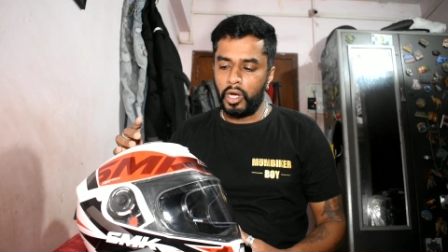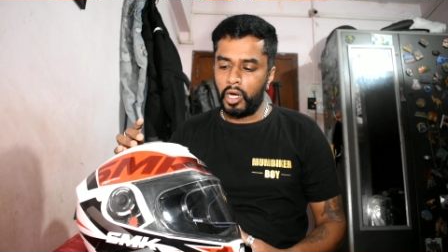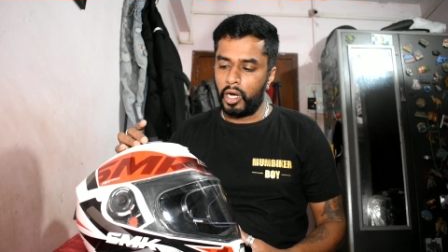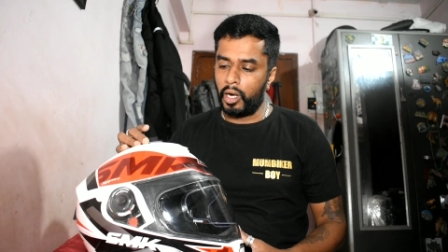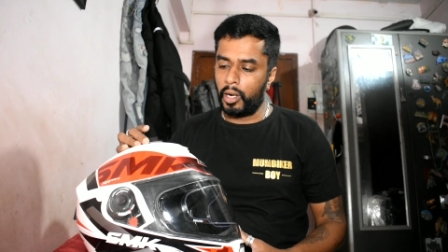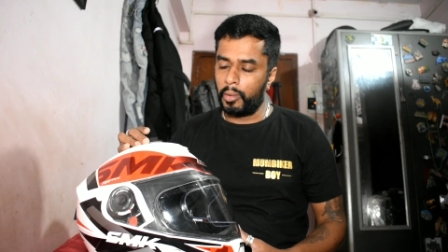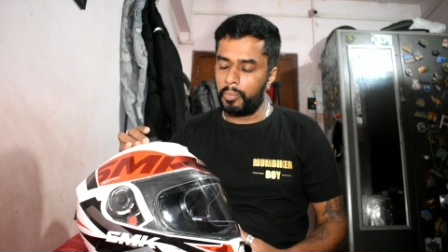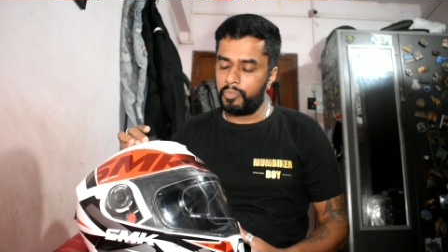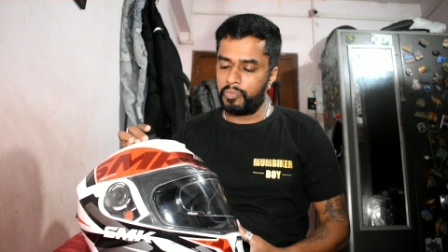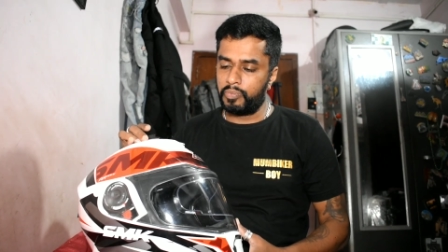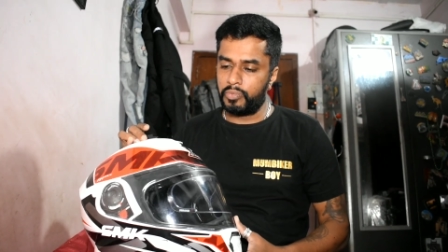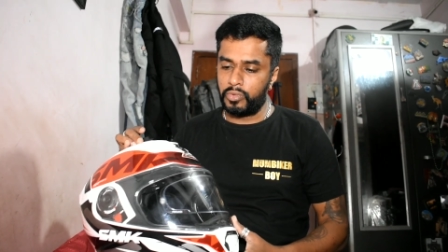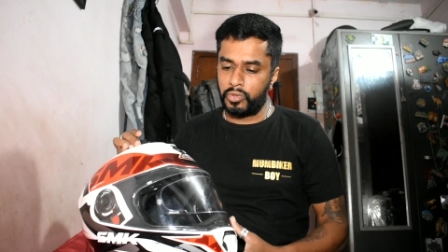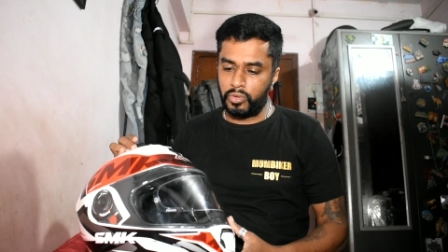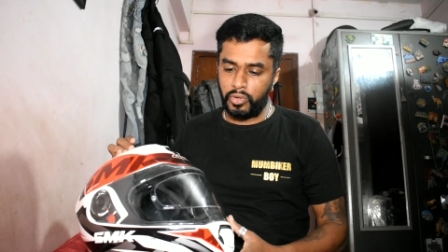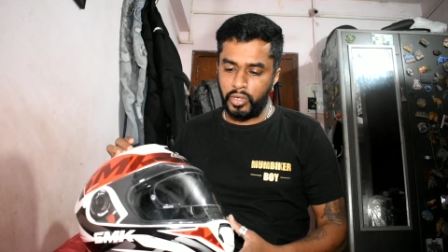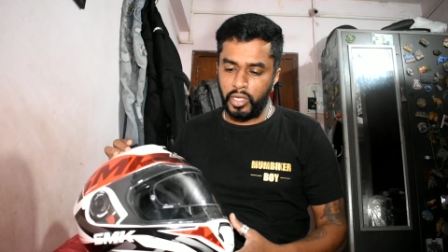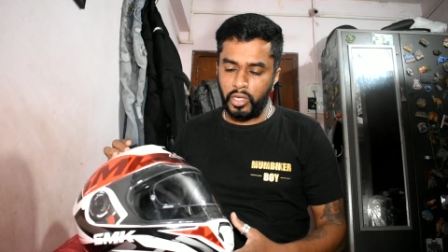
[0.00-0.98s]
are
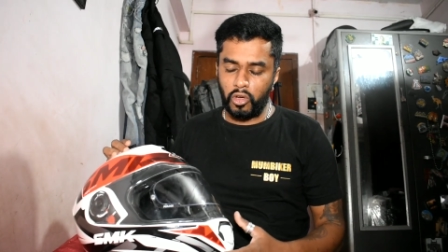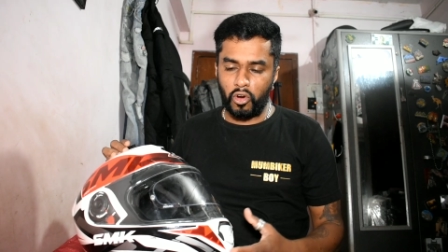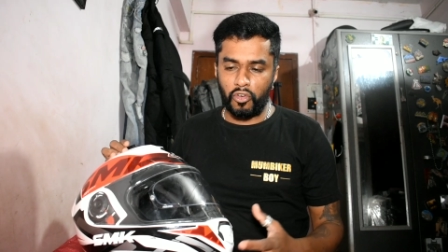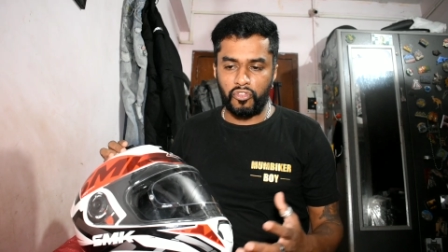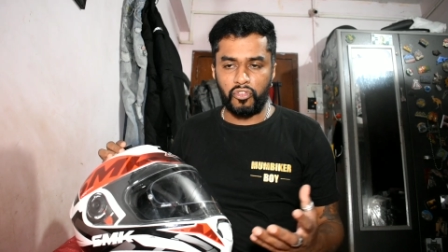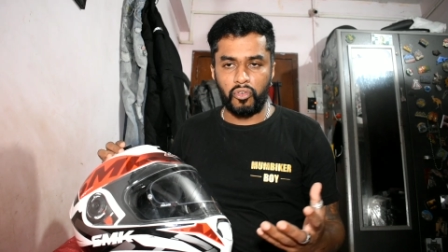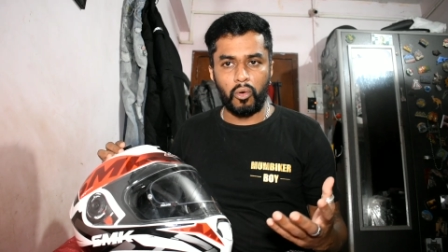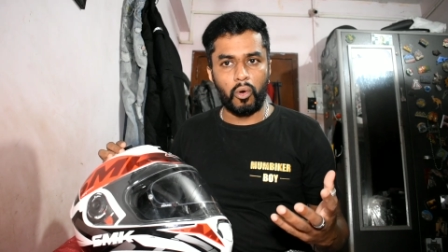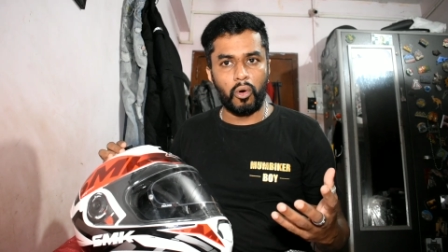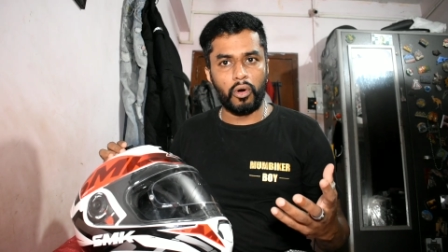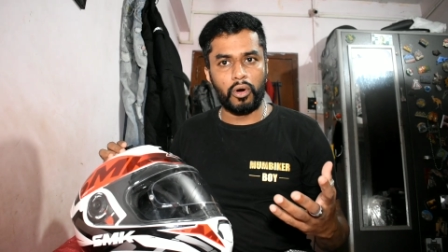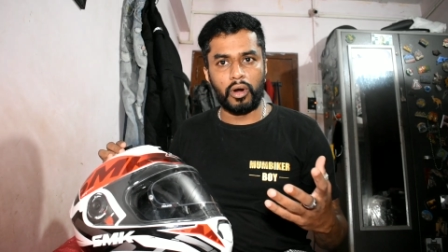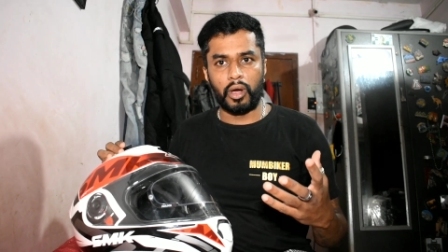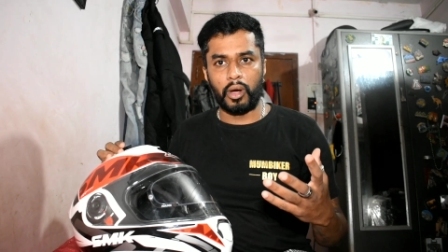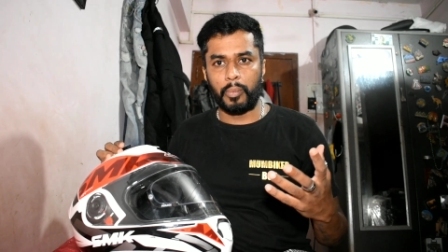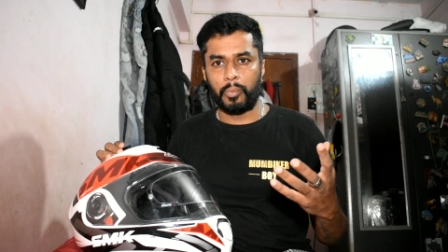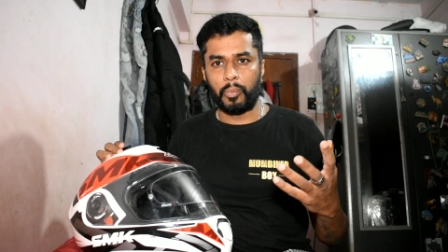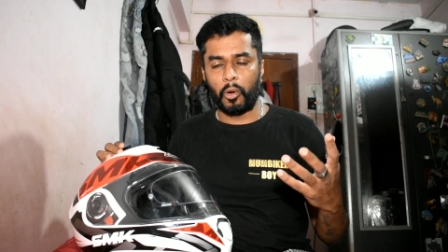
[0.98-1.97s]
3 or
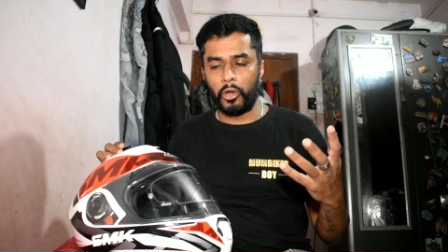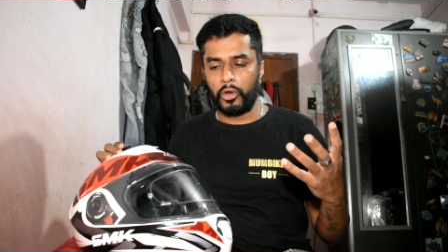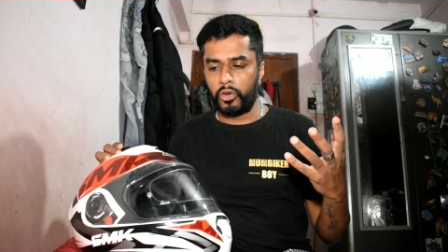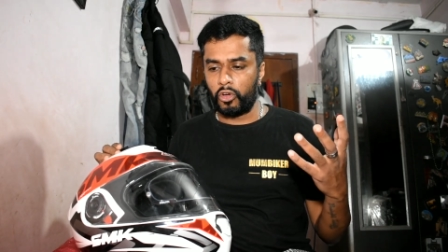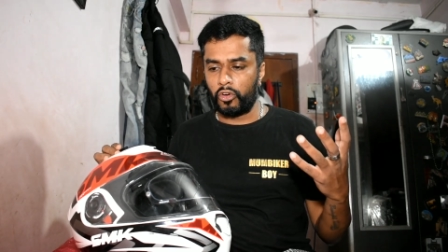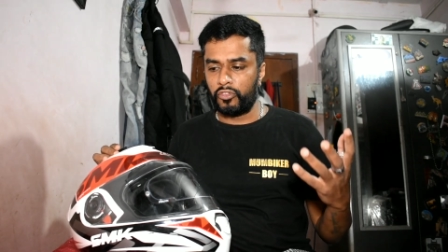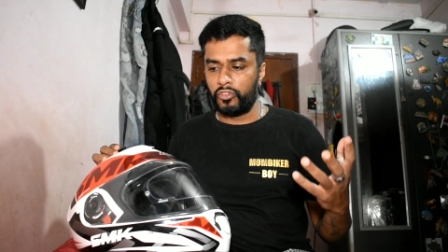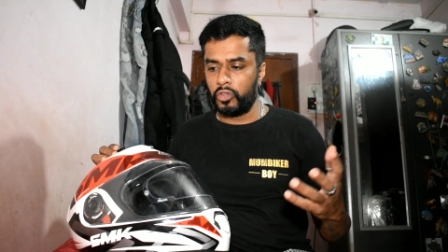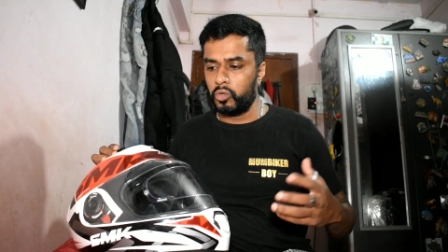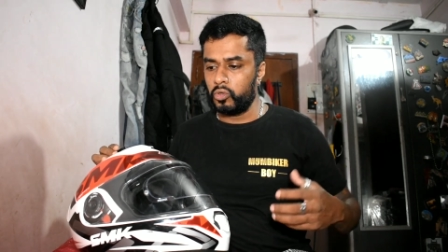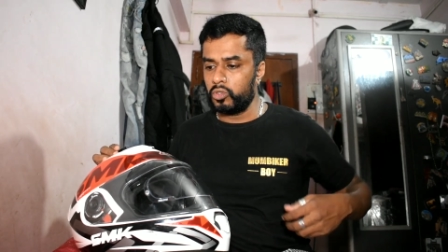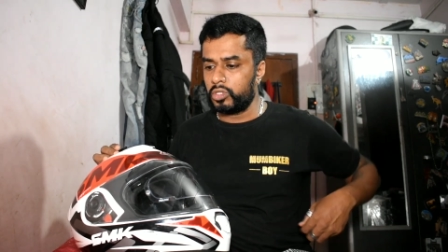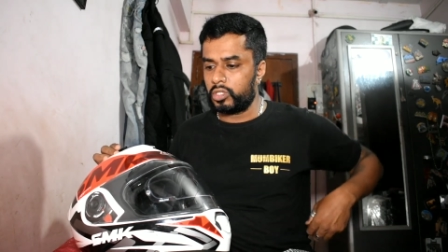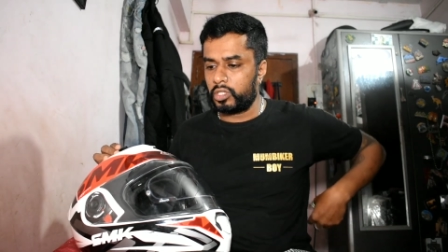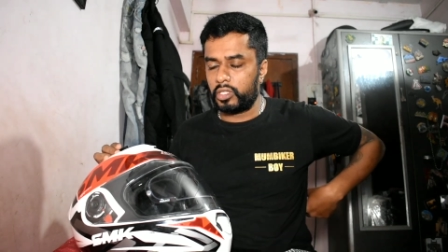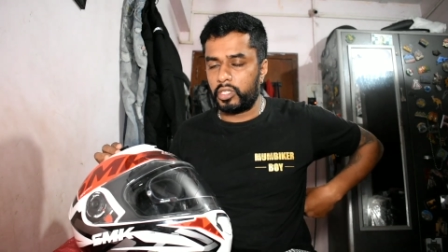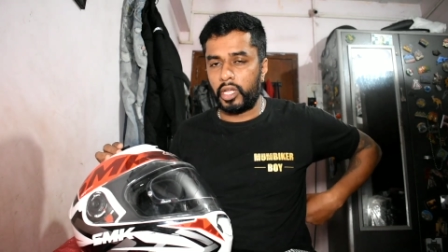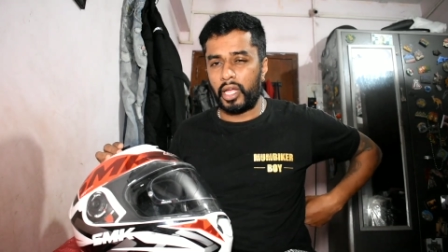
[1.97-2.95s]
4 point of
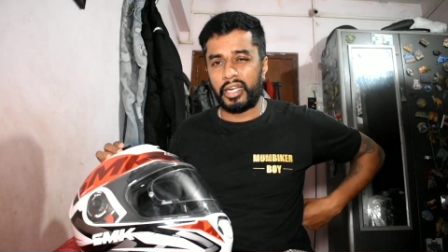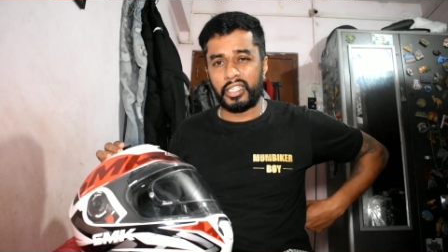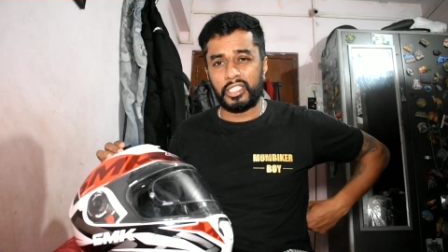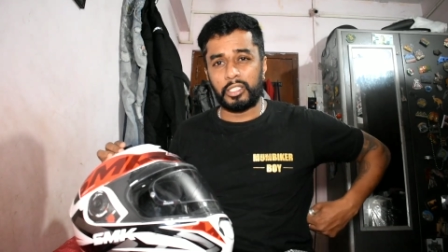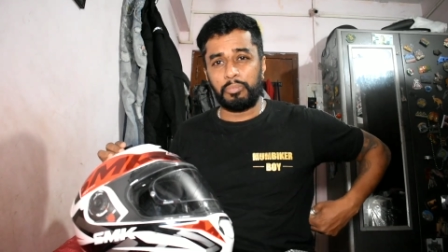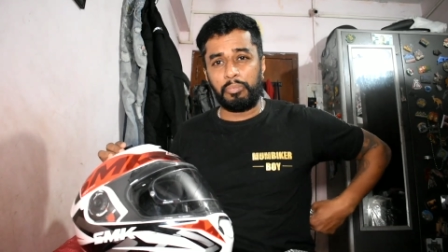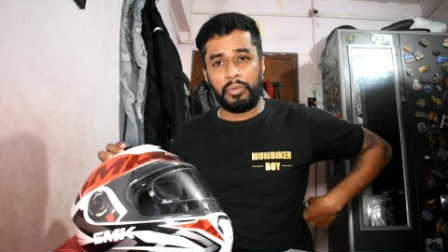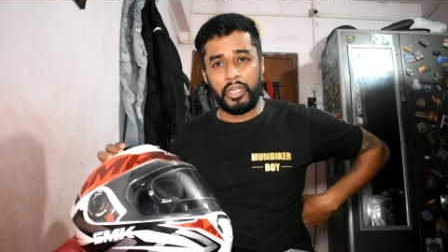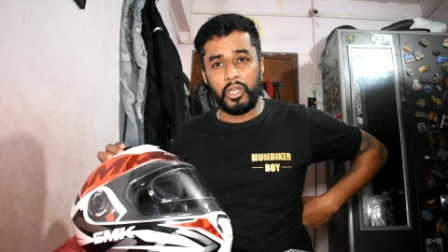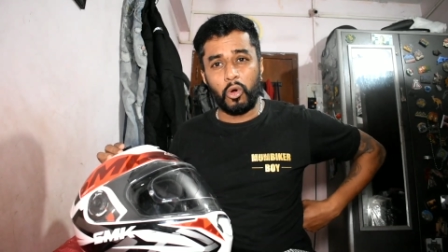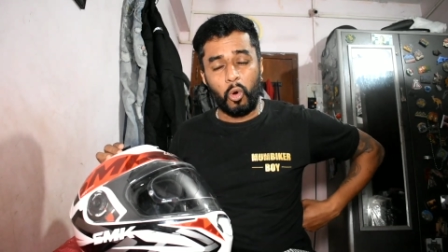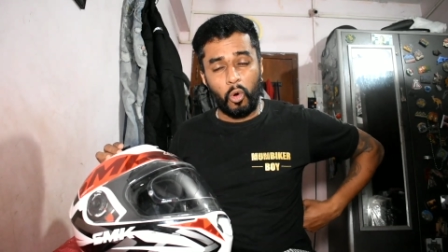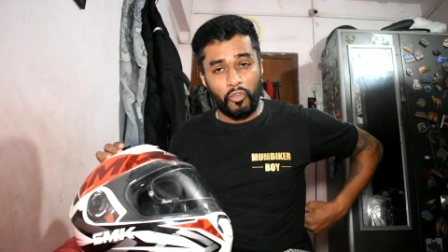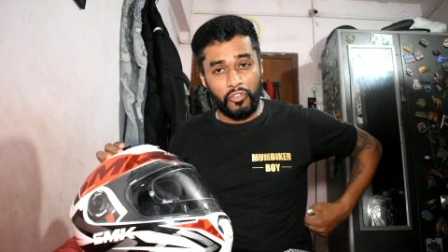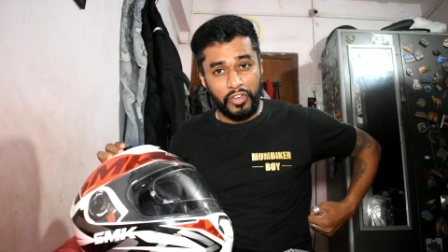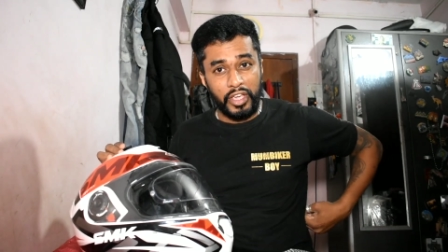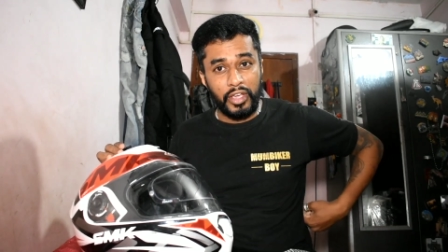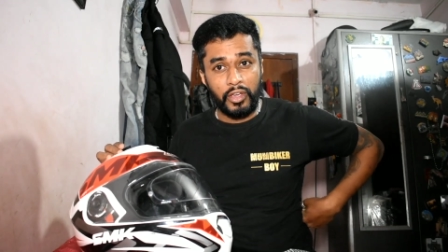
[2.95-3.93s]
views, that is
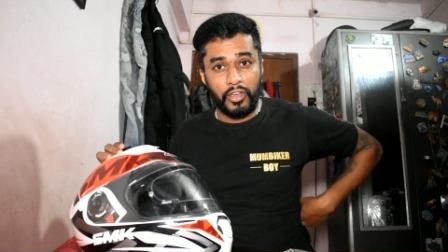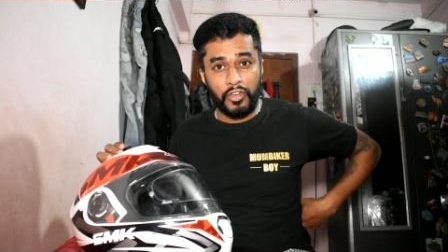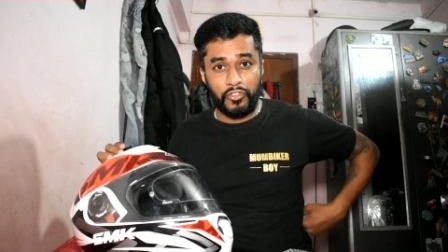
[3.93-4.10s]
POV.